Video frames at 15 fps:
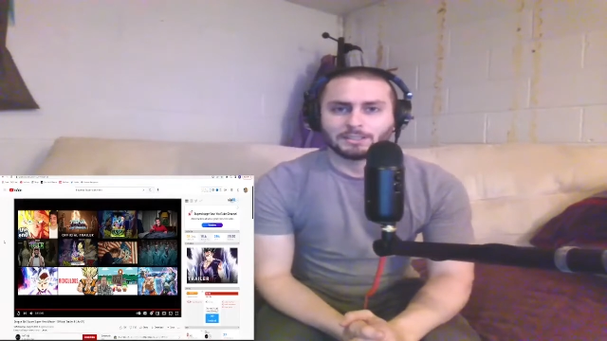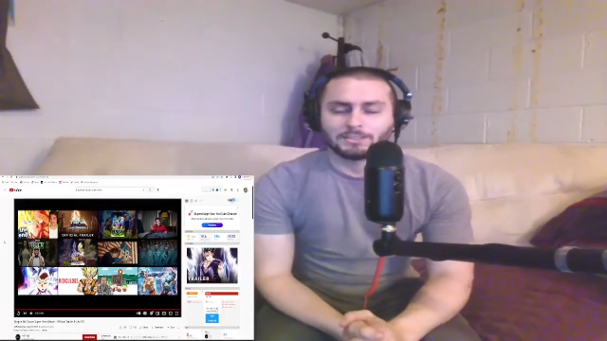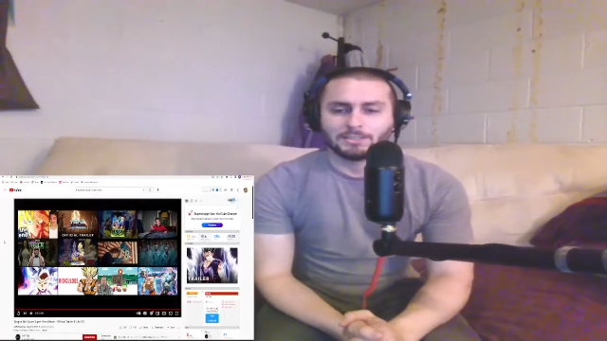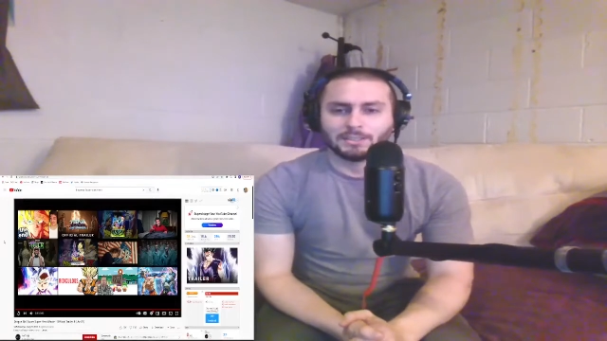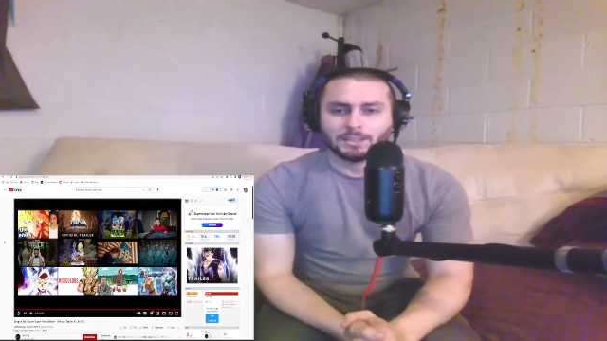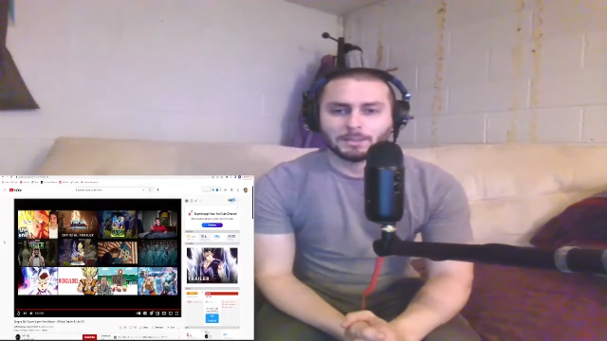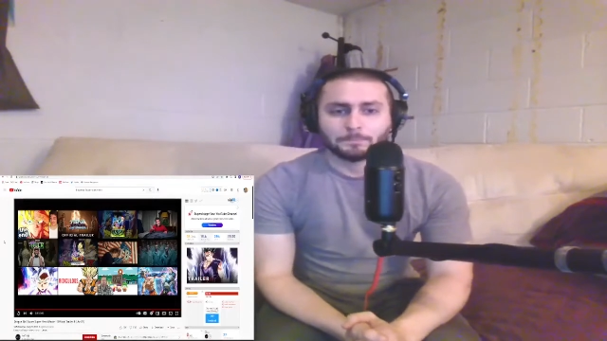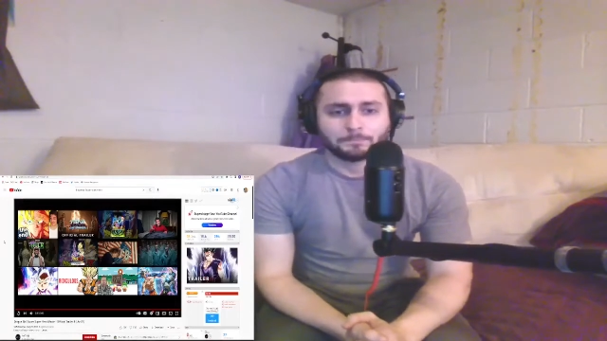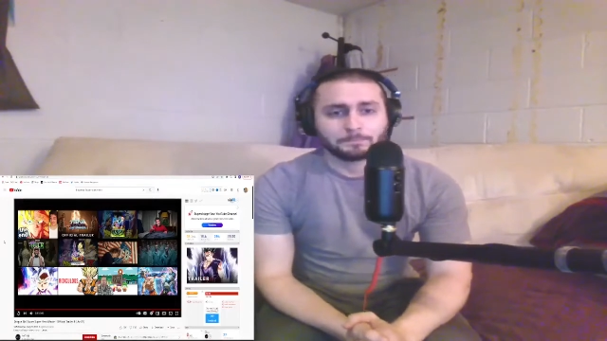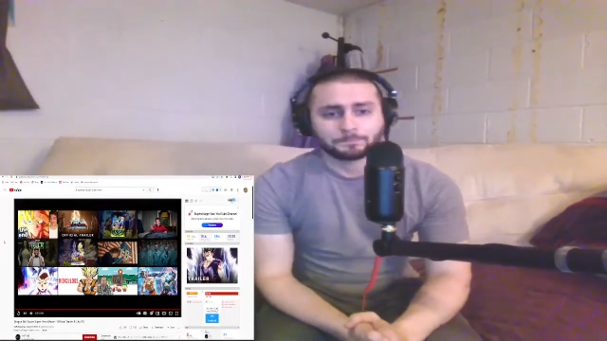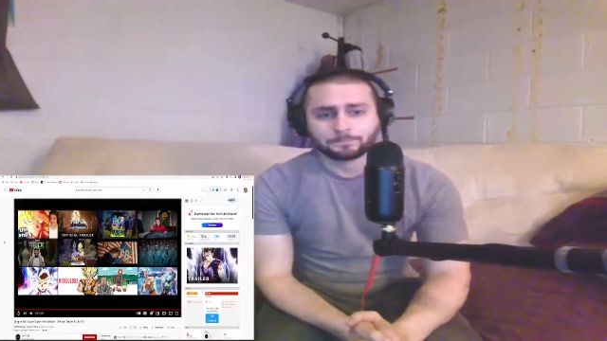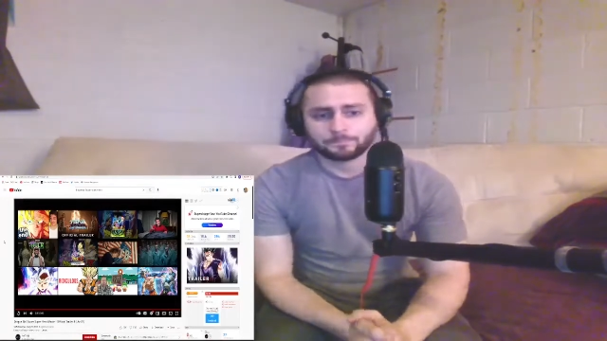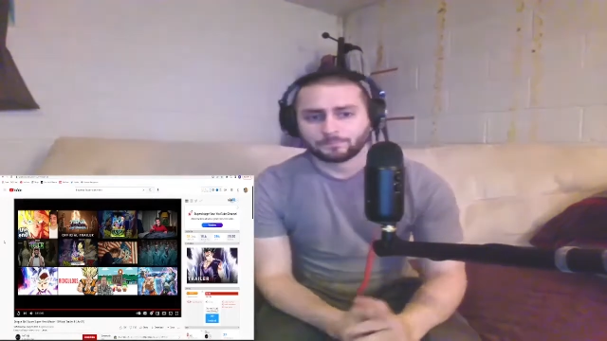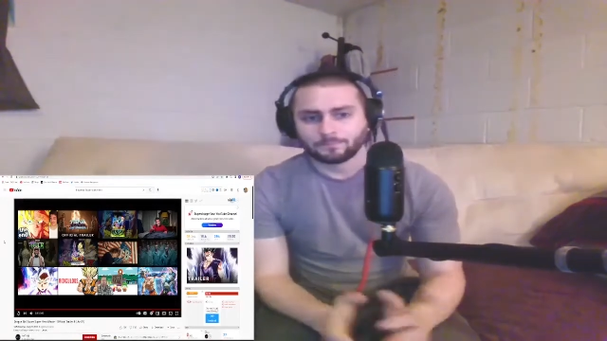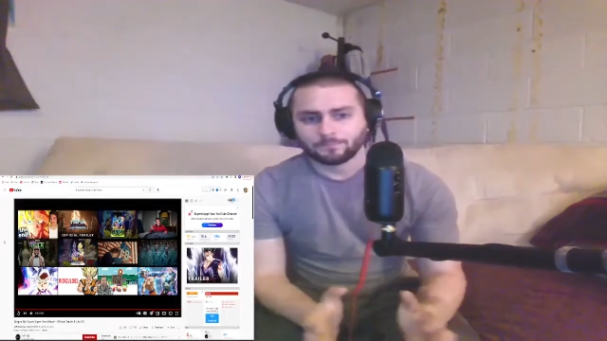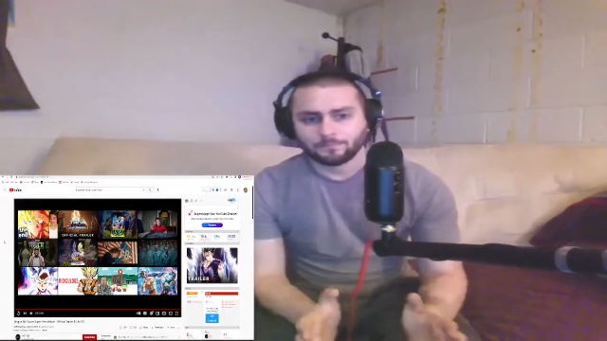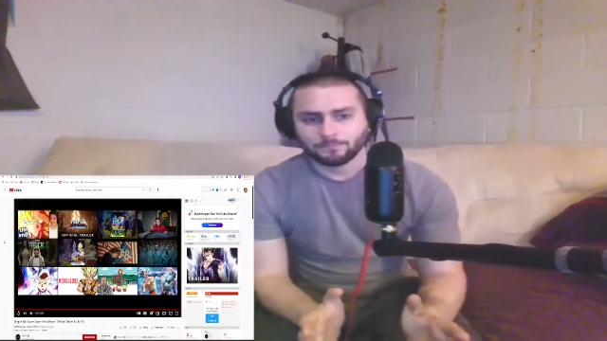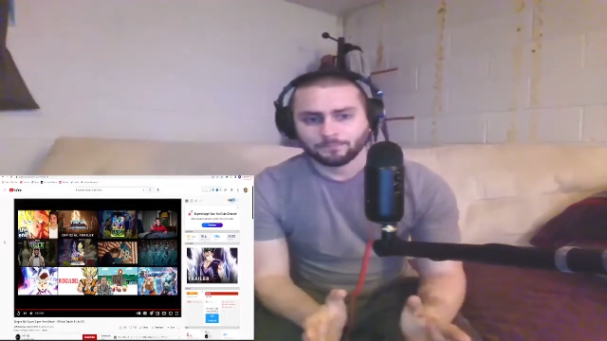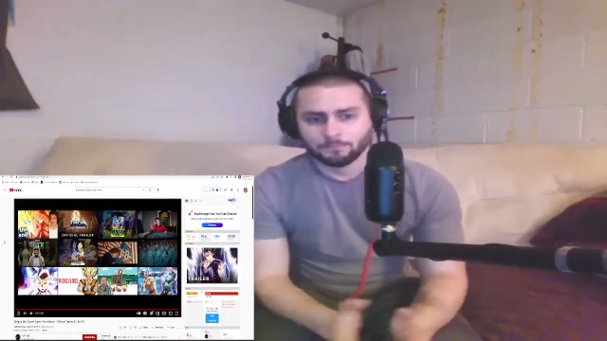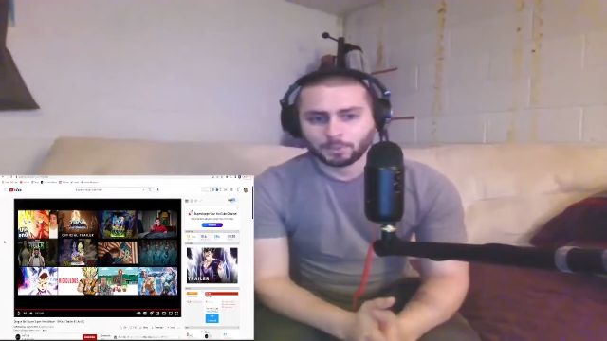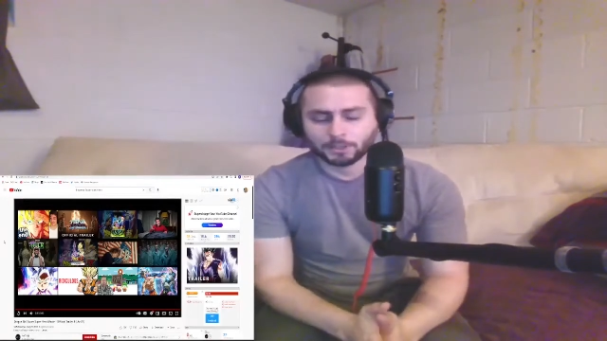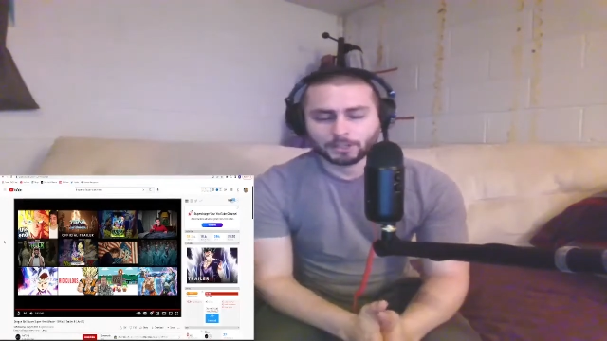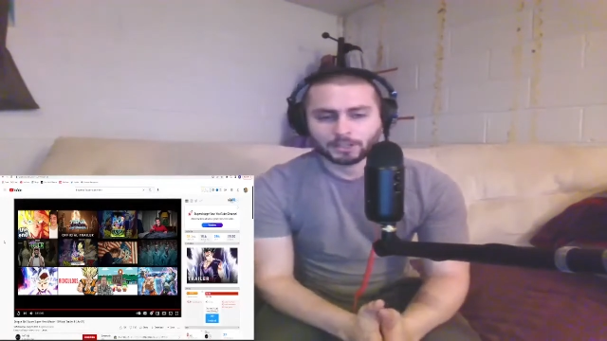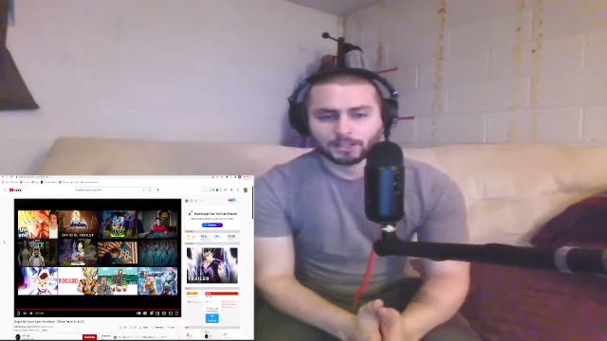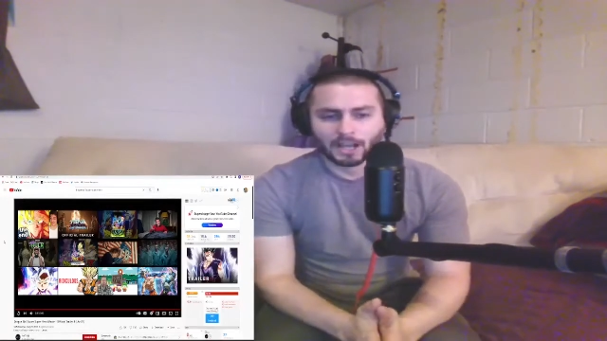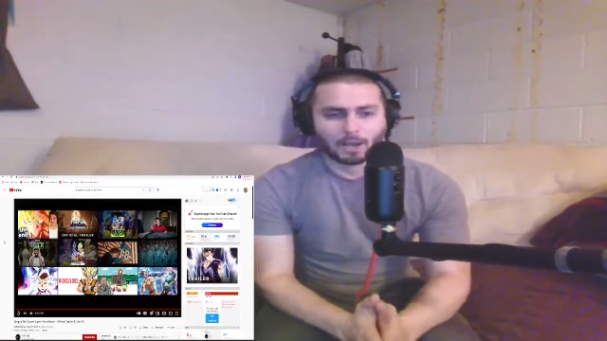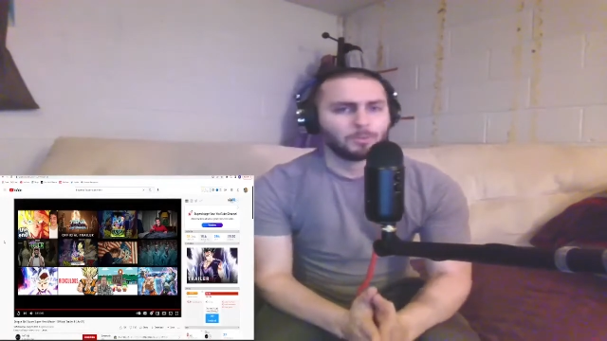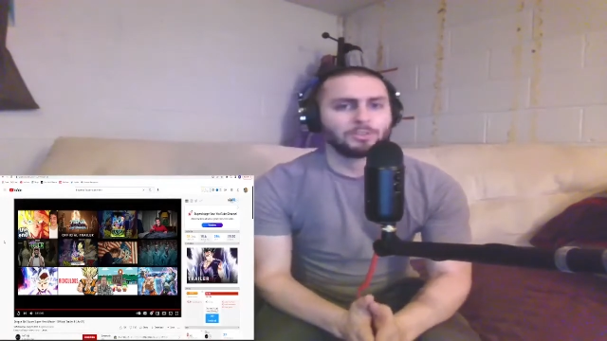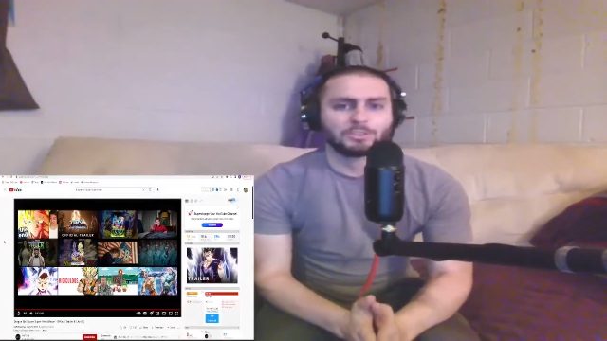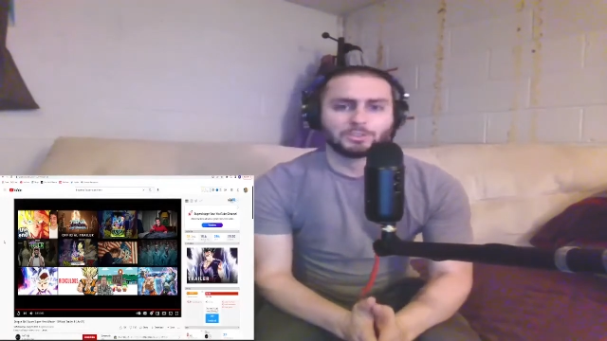see. But
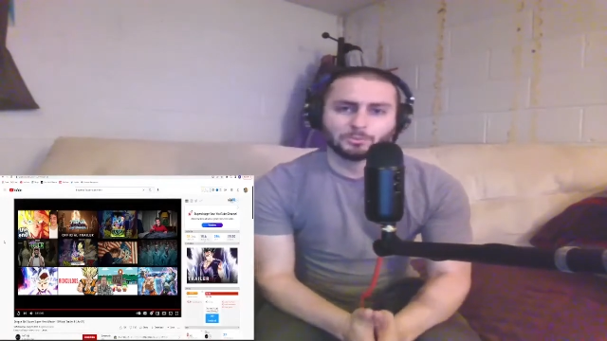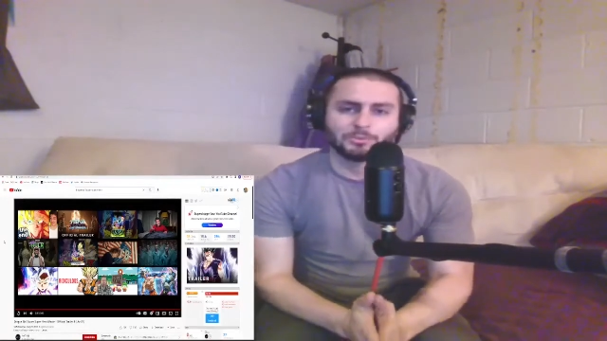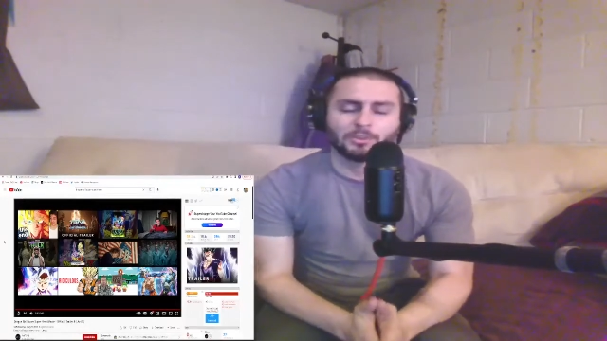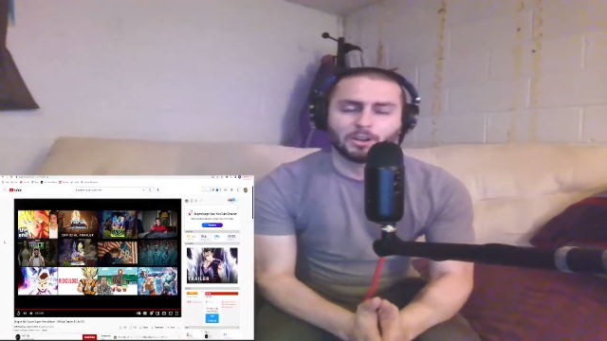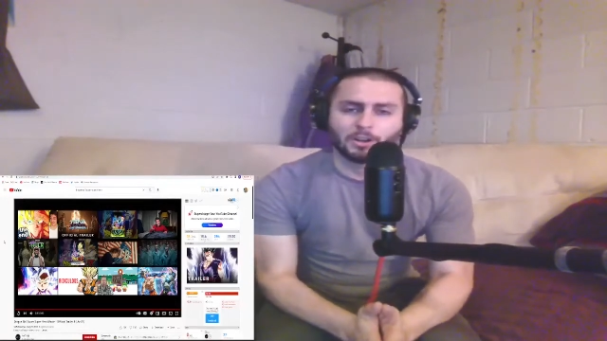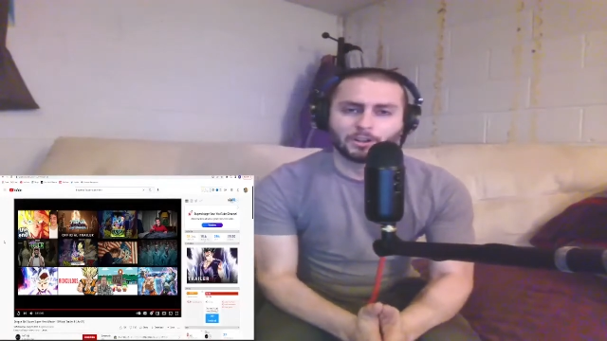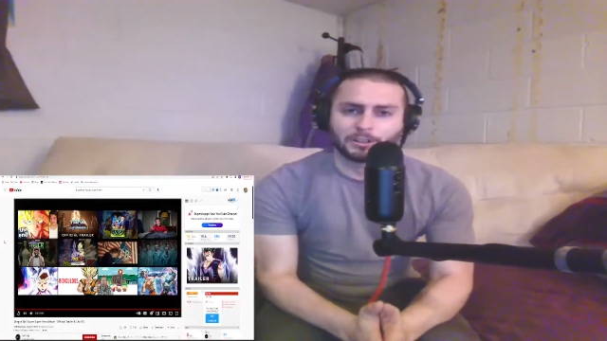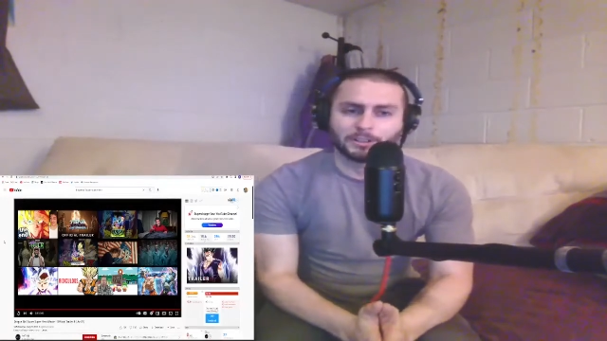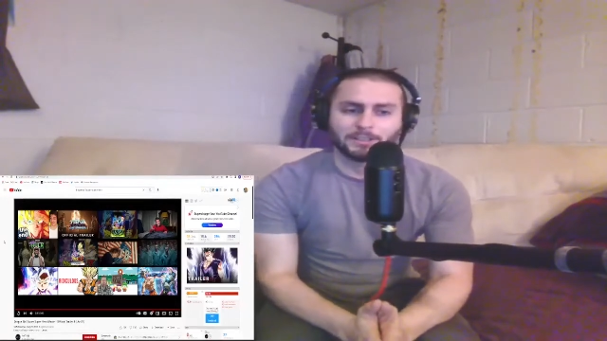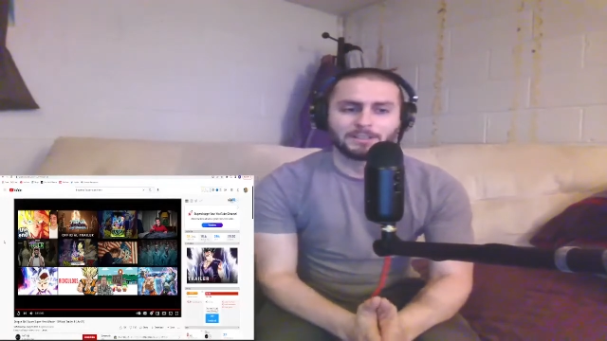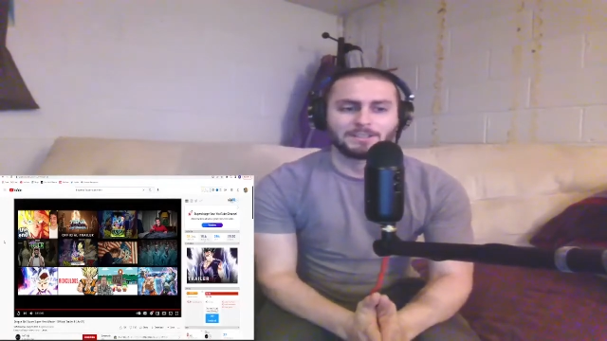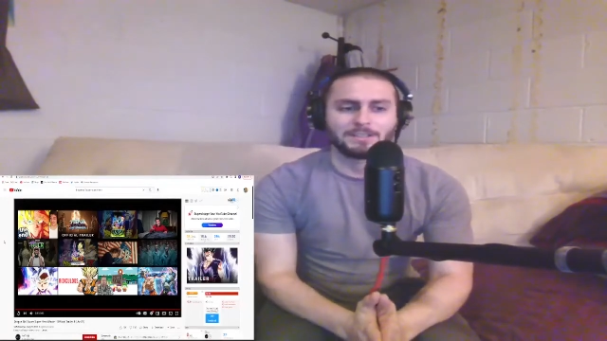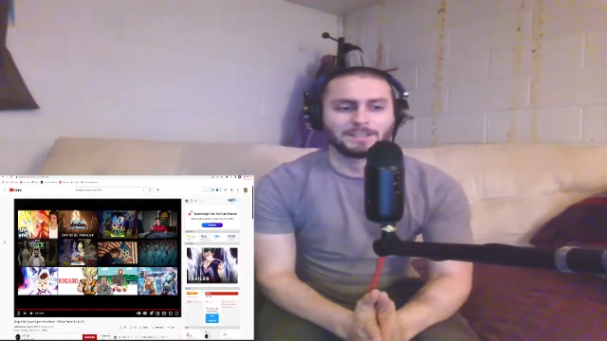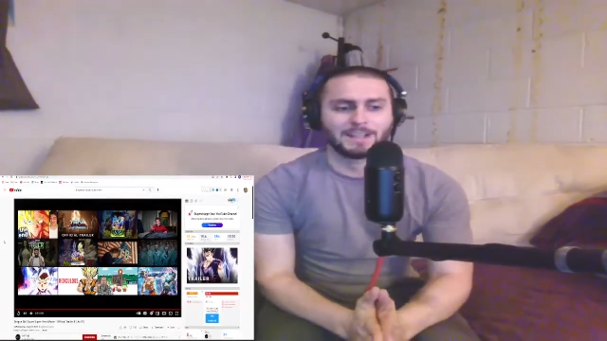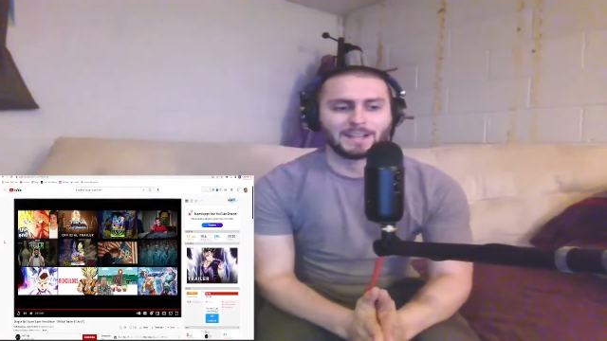I wish it was longer.